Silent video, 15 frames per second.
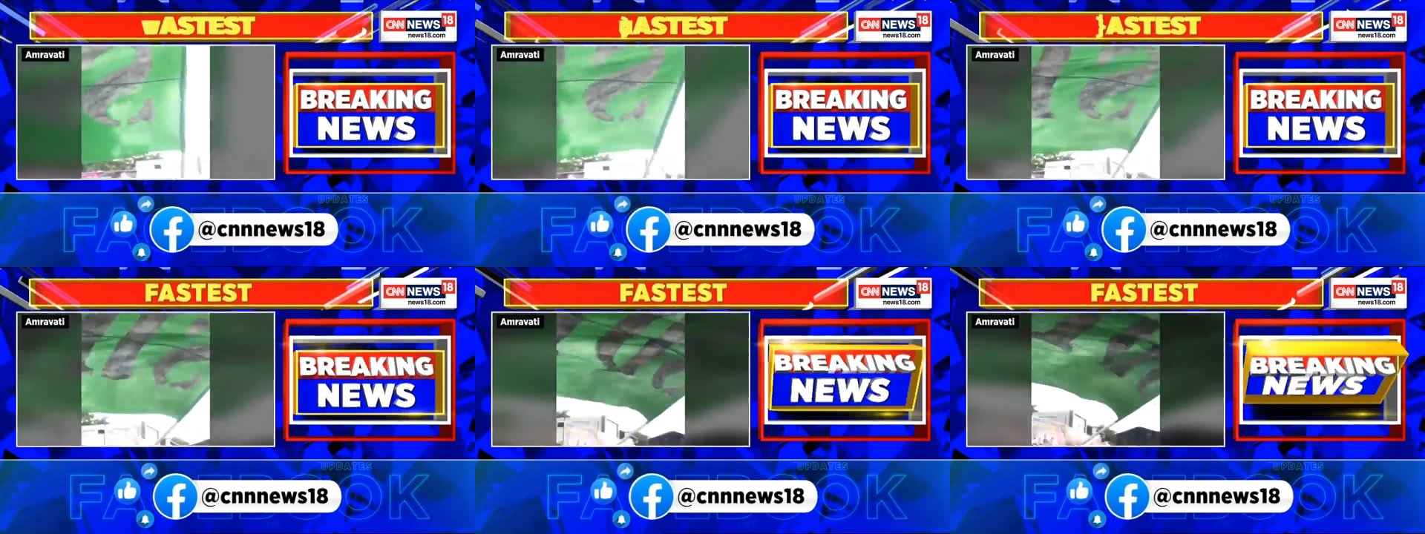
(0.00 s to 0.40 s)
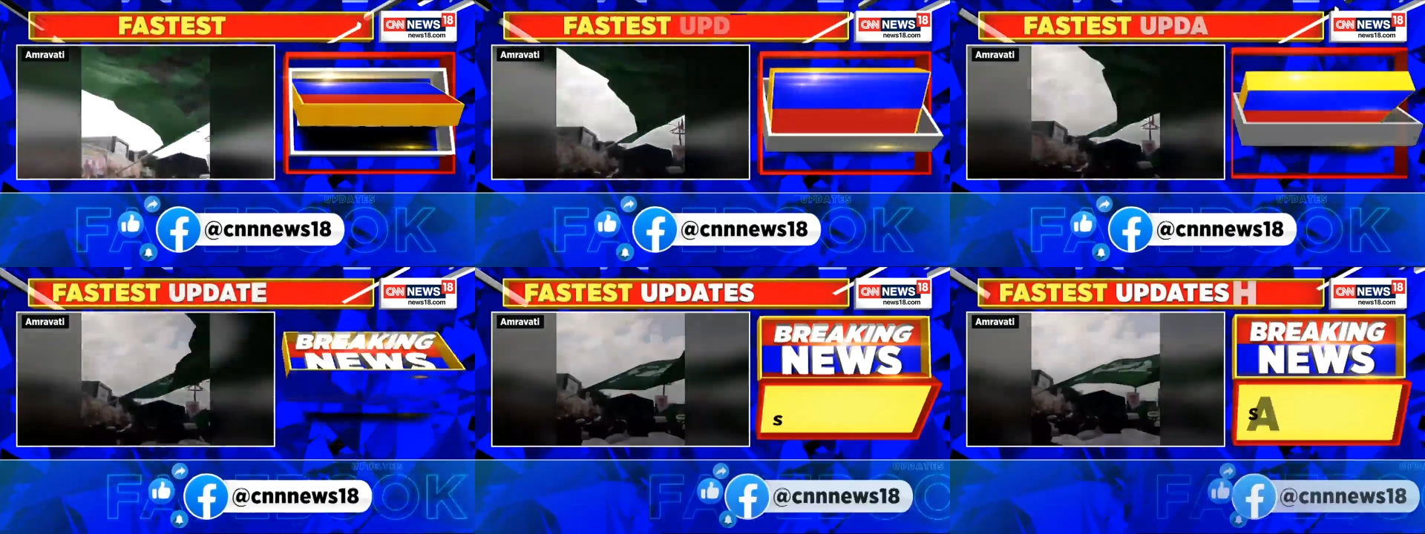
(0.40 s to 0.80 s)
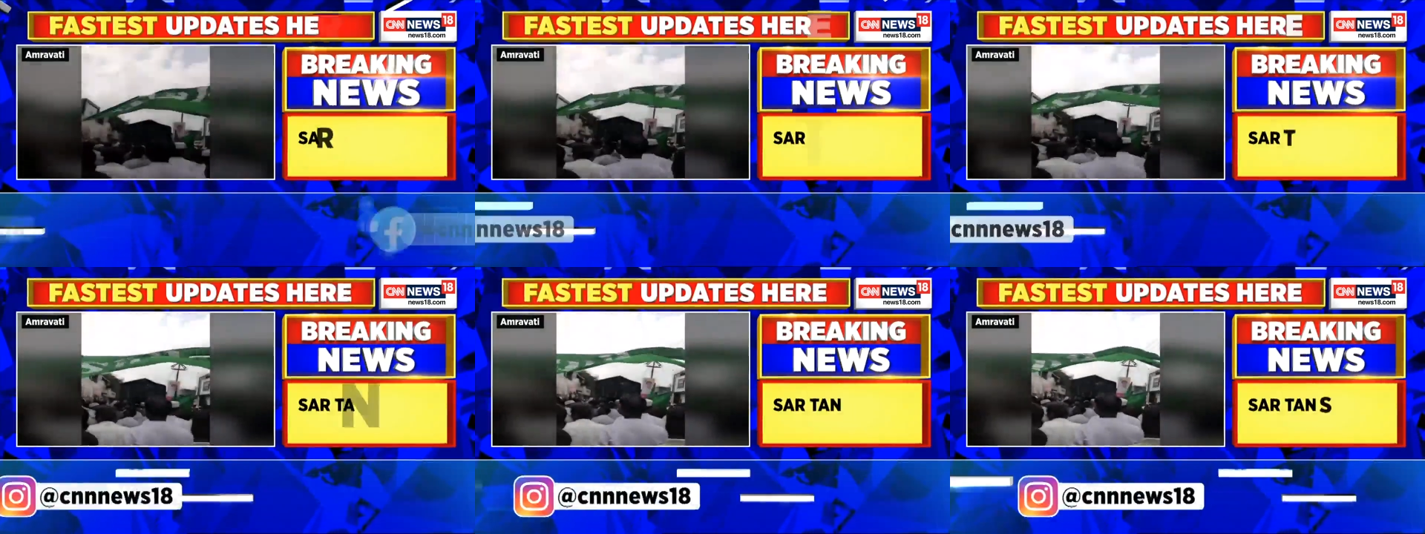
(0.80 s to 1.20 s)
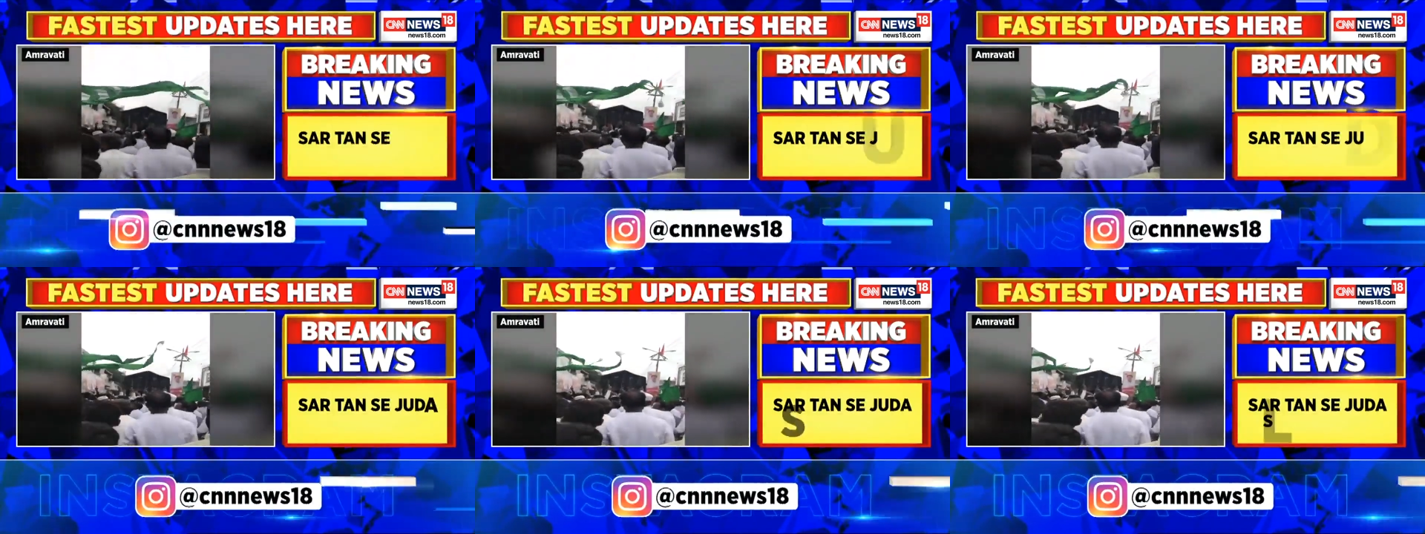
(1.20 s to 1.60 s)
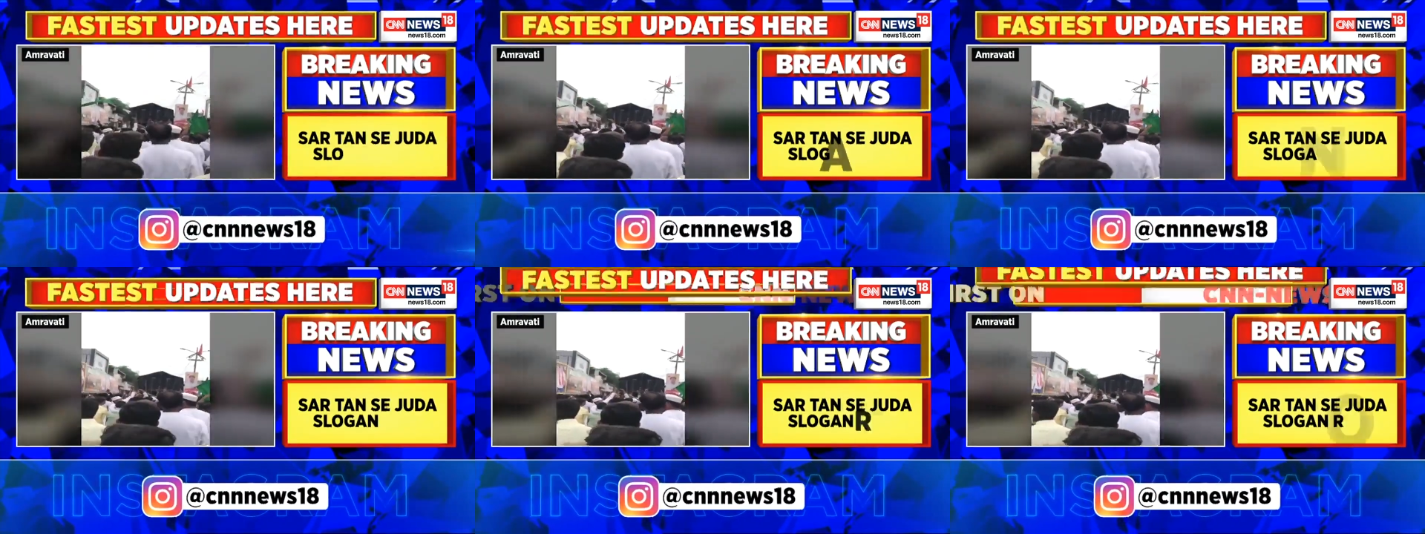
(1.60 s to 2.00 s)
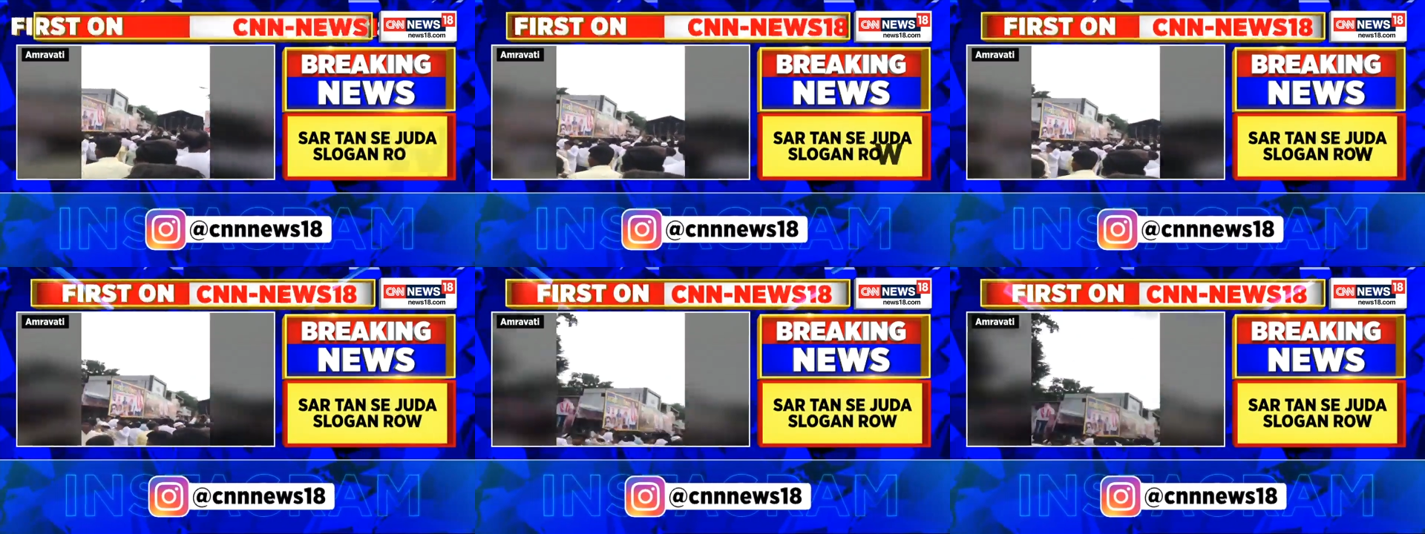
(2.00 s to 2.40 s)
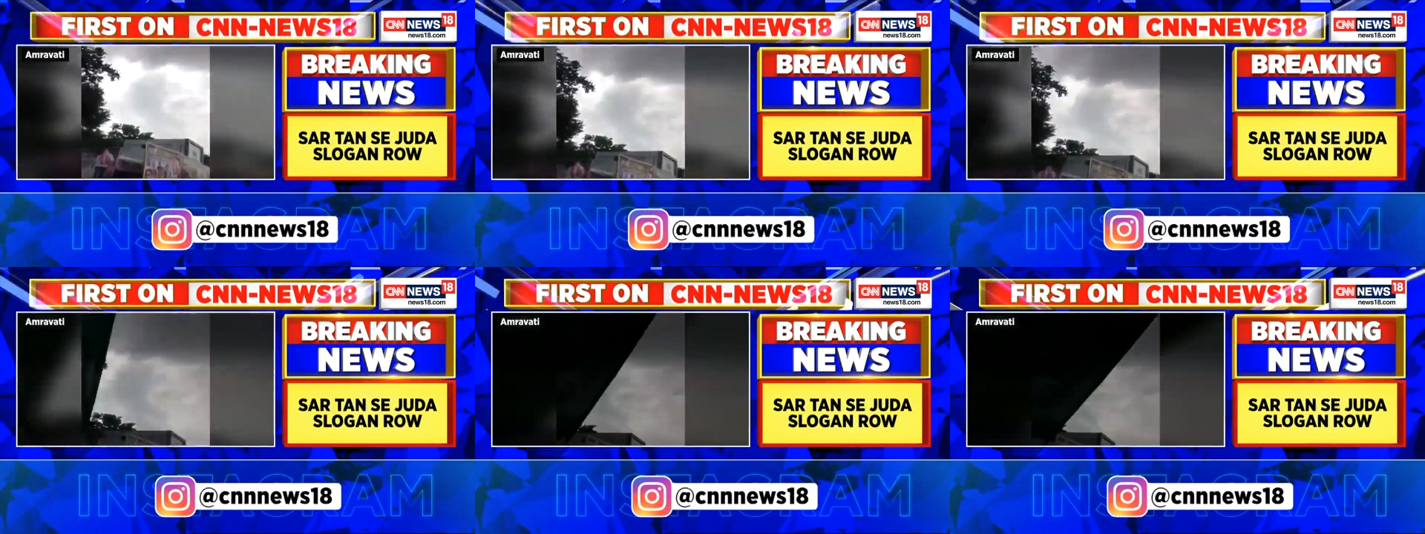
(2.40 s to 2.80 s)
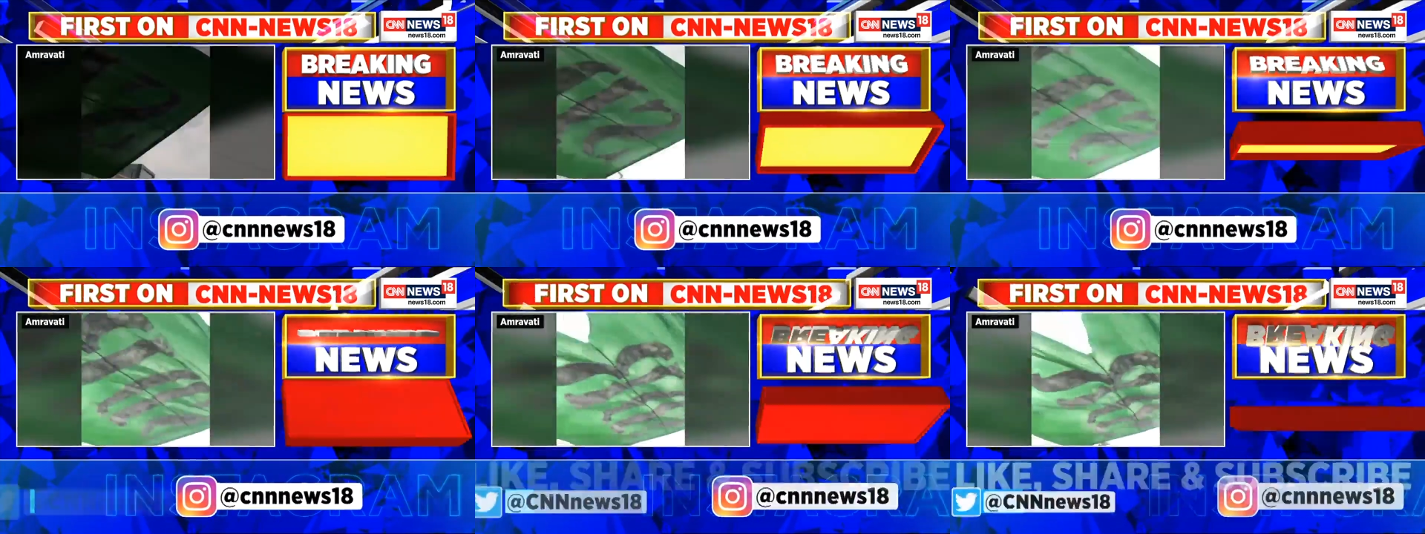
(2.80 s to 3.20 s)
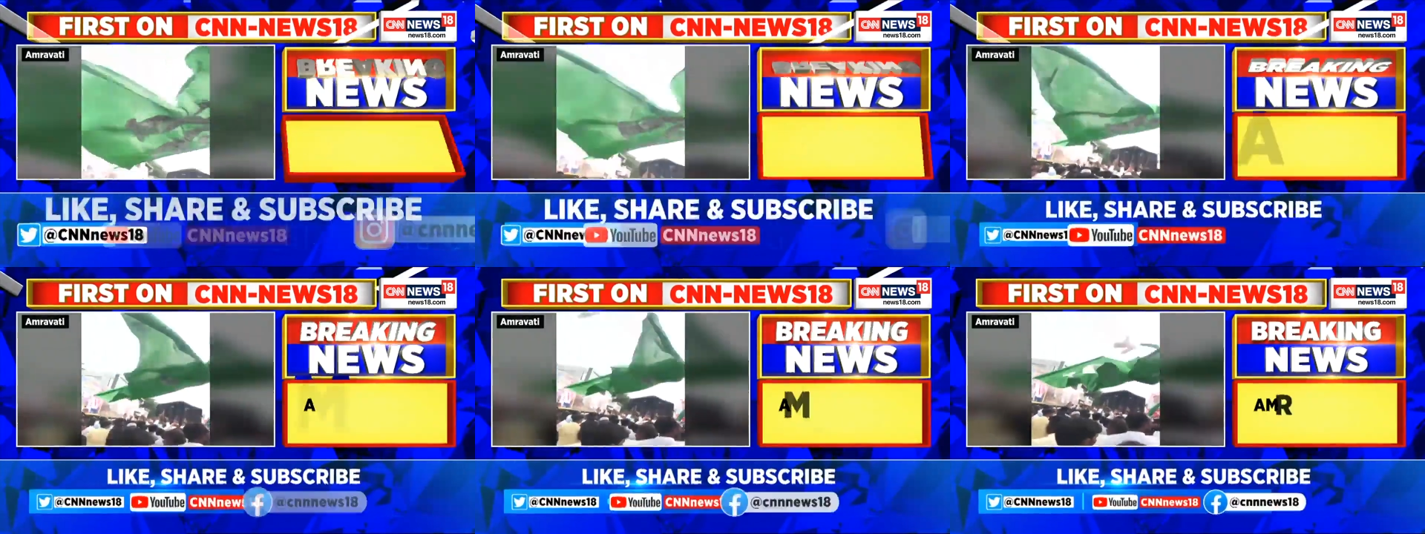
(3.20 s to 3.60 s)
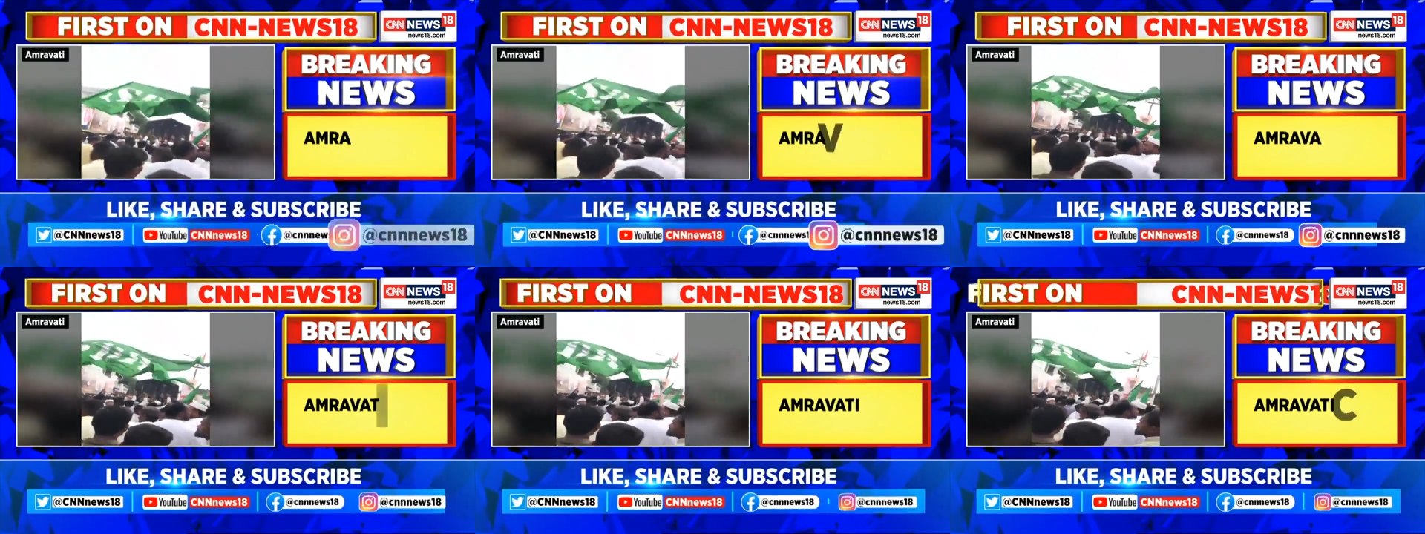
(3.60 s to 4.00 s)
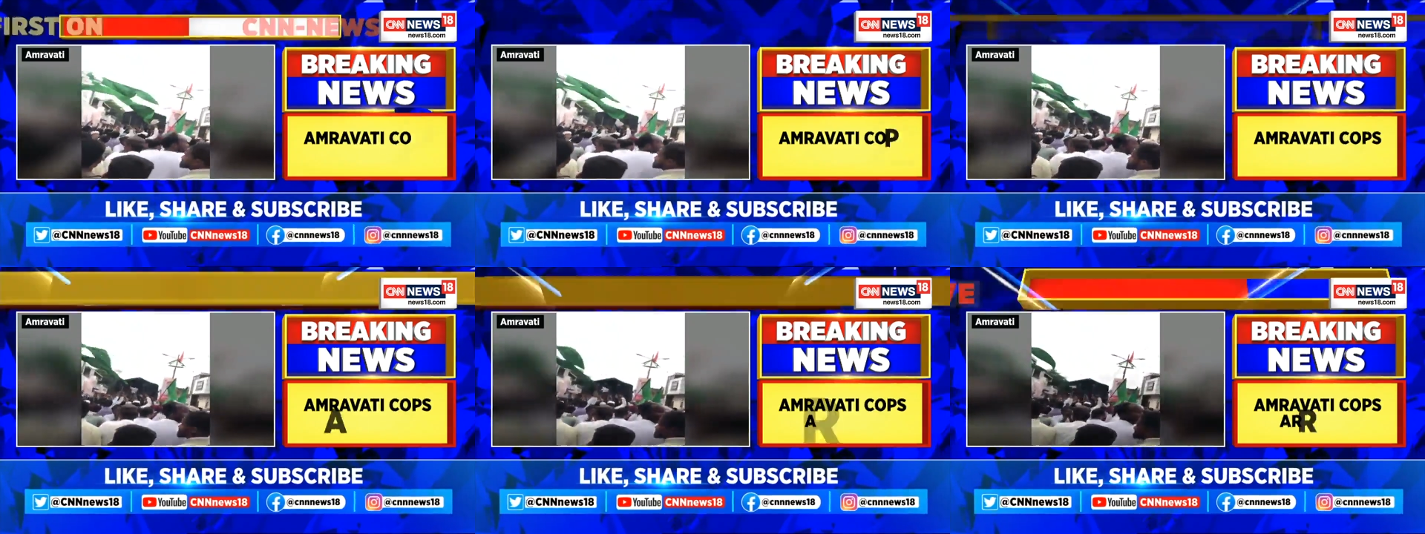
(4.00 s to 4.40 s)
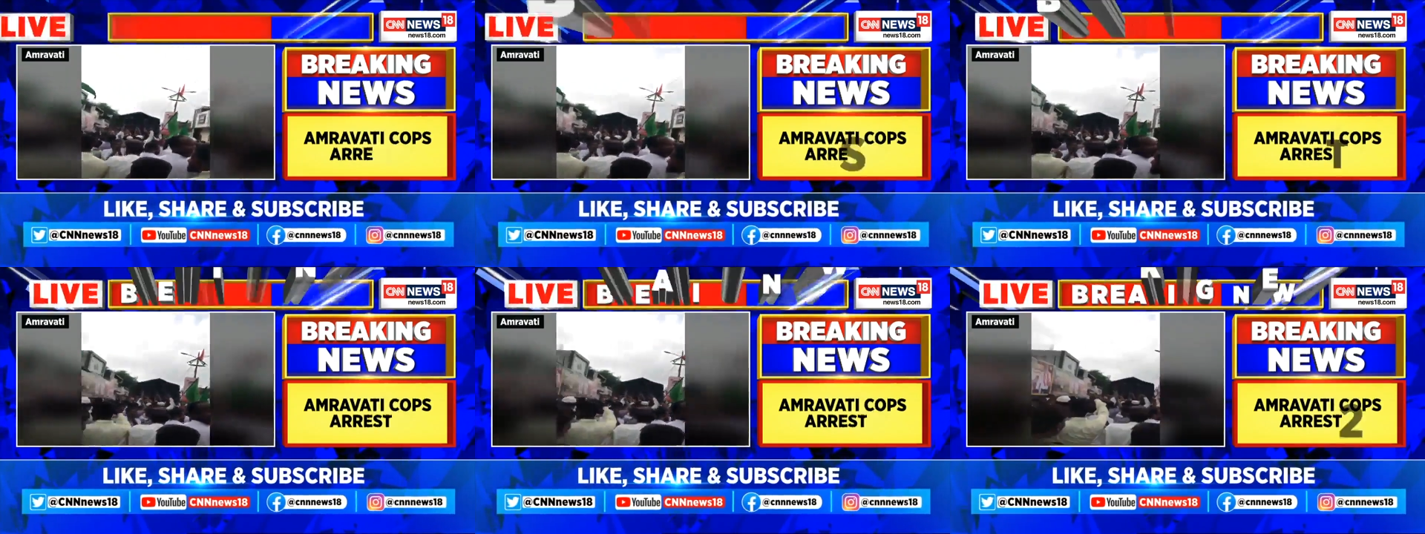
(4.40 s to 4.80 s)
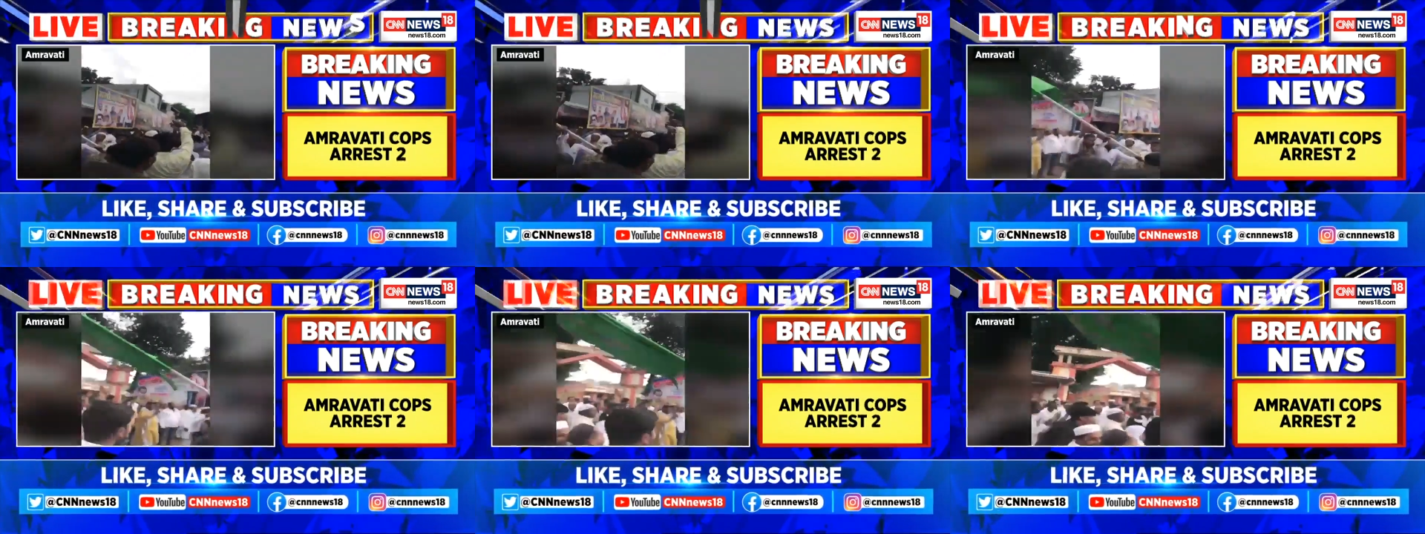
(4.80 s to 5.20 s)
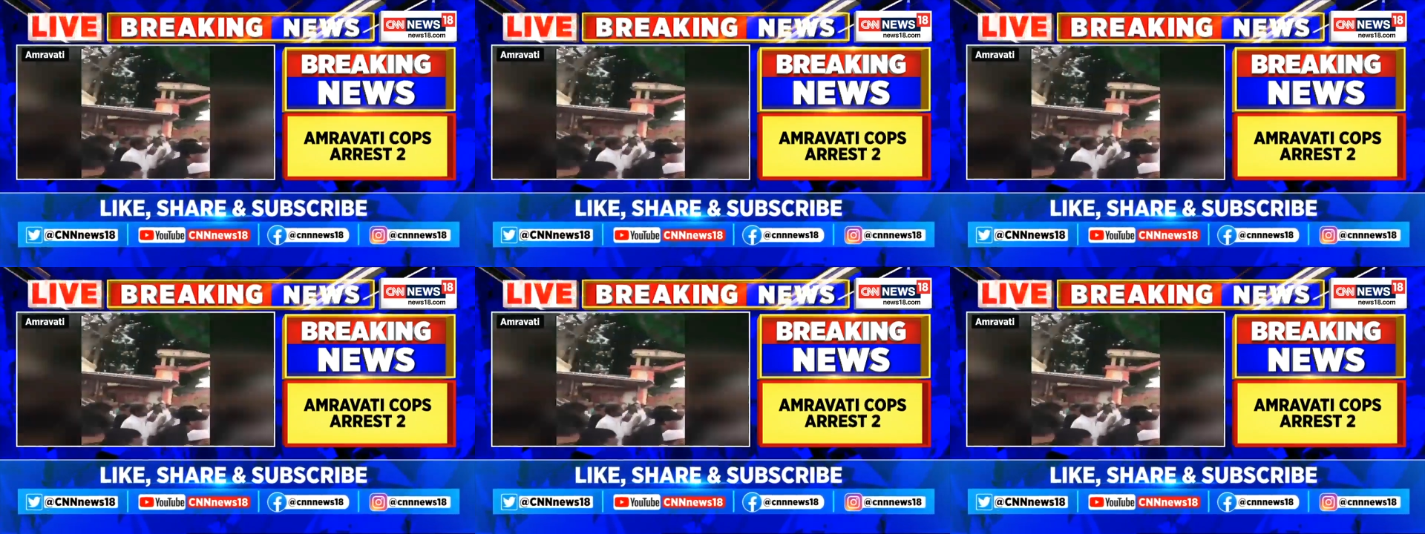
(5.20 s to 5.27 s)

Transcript: No face is visible, so there are no lips to read.